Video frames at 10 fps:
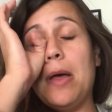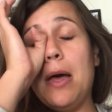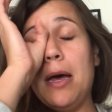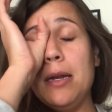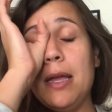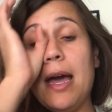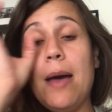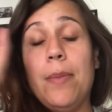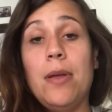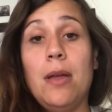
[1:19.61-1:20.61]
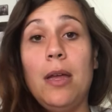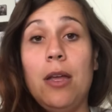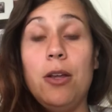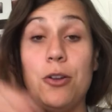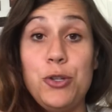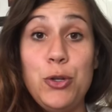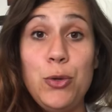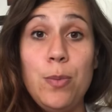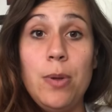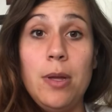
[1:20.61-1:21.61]
uncap your
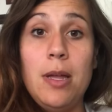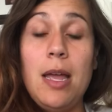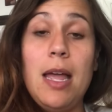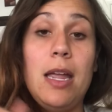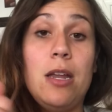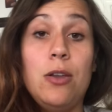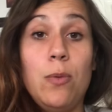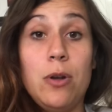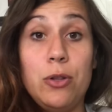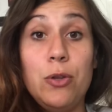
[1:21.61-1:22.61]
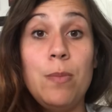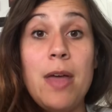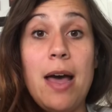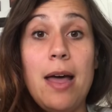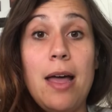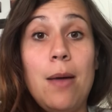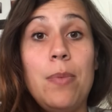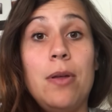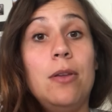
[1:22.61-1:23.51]
tube, and you want to lube that up.